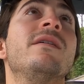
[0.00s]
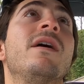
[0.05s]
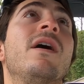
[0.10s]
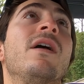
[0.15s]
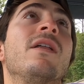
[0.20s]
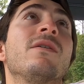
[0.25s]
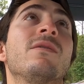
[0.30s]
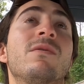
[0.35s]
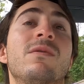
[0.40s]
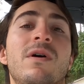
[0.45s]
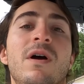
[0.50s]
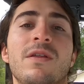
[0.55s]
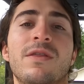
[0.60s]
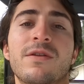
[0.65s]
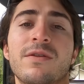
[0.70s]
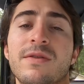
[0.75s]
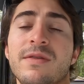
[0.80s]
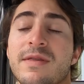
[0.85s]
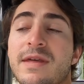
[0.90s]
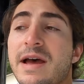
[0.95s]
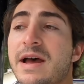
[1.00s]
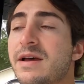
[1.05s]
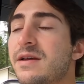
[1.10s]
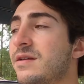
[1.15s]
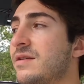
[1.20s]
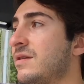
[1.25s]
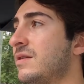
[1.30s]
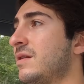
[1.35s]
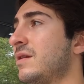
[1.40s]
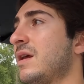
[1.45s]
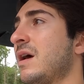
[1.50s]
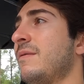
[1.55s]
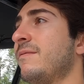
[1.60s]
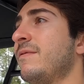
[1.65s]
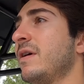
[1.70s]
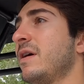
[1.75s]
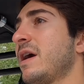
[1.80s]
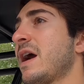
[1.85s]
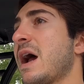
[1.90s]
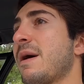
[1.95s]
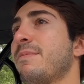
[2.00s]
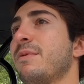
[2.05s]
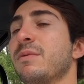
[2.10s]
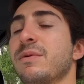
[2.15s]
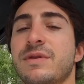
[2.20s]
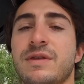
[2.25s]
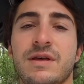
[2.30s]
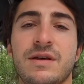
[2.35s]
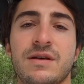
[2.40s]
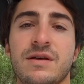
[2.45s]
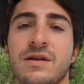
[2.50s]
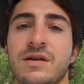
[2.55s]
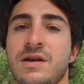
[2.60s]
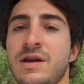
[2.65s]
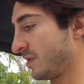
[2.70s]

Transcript: other than that, I'm very happy with it.